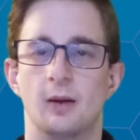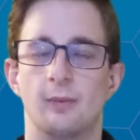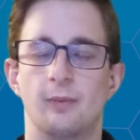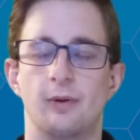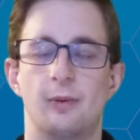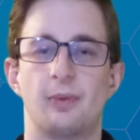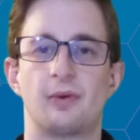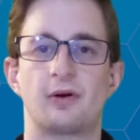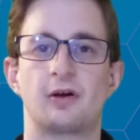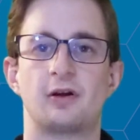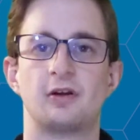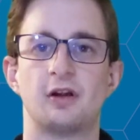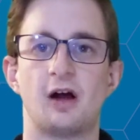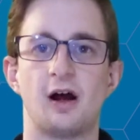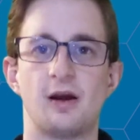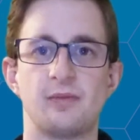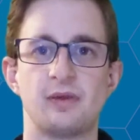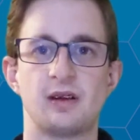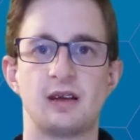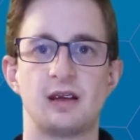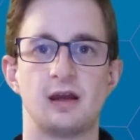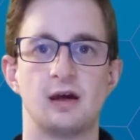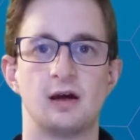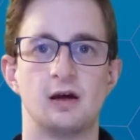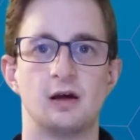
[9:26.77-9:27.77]
But because I'm
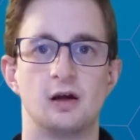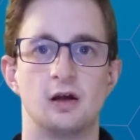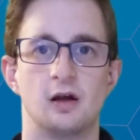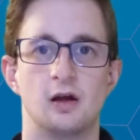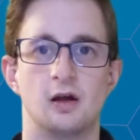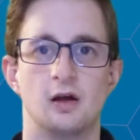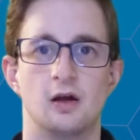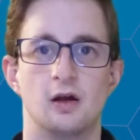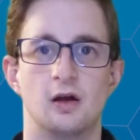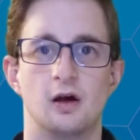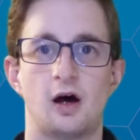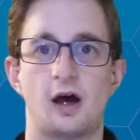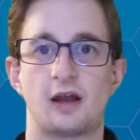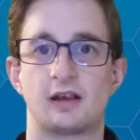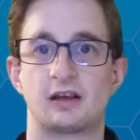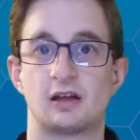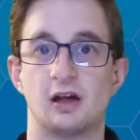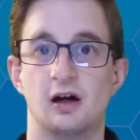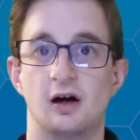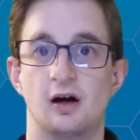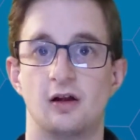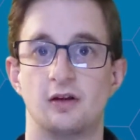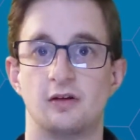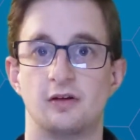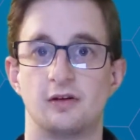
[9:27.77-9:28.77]
here, I
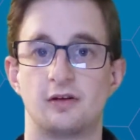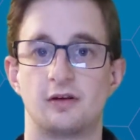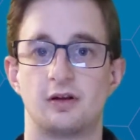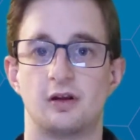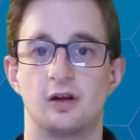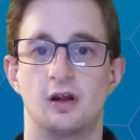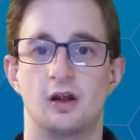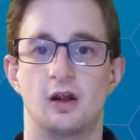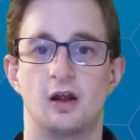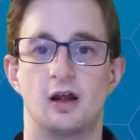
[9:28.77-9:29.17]
can't.